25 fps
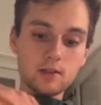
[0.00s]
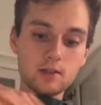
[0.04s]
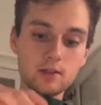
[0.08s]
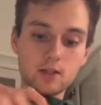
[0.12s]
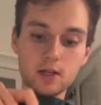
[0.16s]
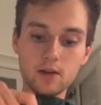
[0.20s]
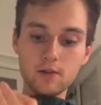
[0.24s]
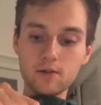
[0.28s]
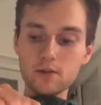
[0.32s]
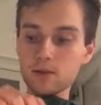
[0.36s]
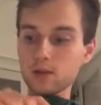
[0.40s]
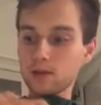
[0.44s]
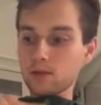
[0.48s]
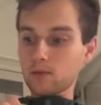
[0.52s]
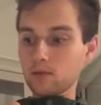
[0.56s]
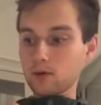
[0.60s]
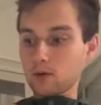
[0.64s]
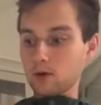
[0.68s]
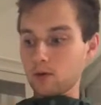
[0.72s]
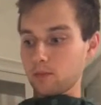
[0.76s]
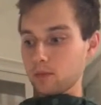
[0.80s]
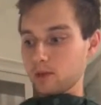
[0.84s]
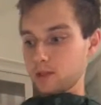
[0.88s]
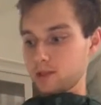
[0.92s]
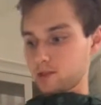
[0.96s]
Definitely
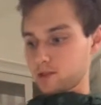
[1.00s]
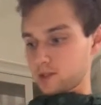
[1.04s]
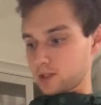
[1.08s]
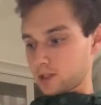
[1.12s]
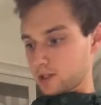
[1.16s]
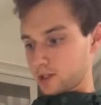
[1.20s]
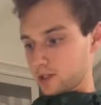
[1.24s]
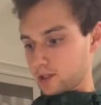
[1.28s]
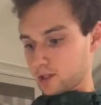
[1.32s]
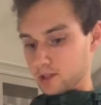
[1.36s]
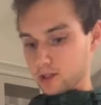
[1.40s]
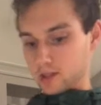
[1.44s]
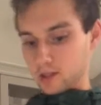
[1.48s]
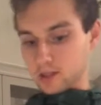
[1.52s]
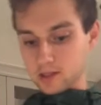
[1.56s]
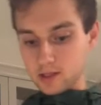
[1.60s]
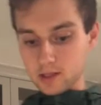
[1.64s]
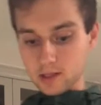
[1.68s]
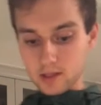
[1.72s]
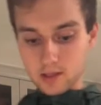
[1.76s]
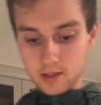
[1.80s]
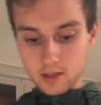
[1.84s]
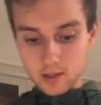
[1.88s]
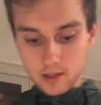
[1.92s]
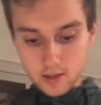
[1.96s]
won't be drinking
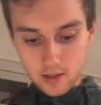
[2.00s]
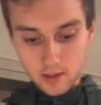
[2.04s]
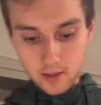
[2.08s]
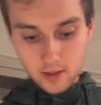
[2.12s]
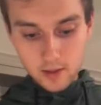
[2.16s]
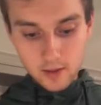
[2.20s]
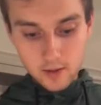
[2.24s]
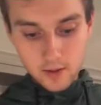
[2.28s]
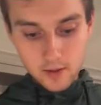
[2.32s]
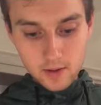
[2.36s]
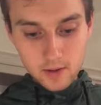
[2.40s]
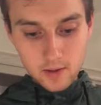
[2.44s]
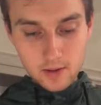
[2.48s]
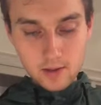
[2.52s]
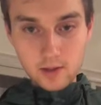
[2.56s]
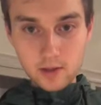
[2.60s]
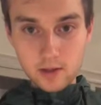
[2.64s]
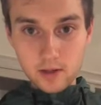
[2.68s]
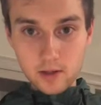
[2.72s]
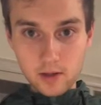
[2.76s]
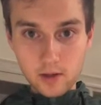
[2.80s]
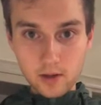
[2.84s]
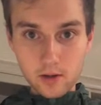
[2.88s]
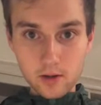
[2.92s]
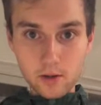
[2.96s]
this.
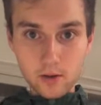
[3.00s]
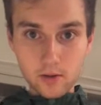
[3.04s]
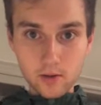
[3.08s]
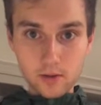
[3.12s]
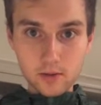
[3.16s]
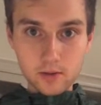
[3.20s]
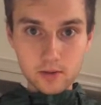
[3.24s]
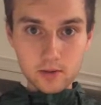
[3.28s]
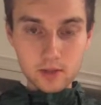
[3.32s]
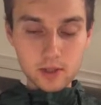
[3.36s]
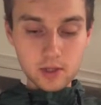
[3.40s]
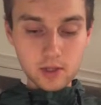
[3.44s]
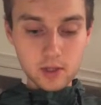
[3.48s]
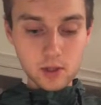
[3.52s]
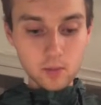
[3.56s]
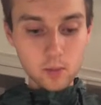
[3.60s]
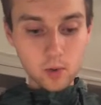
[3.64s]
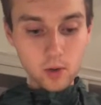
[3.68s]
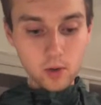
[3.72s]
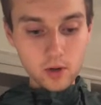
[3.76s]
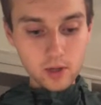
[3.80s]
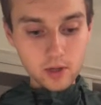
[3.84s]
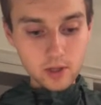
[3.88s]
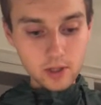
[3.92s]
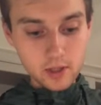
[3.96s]
So just going to
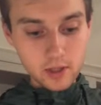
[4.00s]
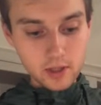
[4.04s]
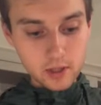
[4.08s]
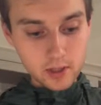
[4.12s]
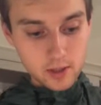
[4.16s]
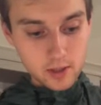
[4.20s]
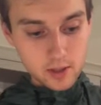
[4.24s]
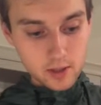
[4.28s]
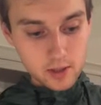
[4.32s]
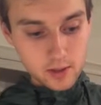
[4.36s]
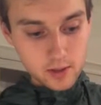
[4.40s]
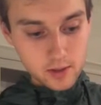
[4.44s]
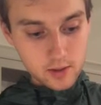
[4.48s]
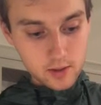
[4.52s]
pour it in here.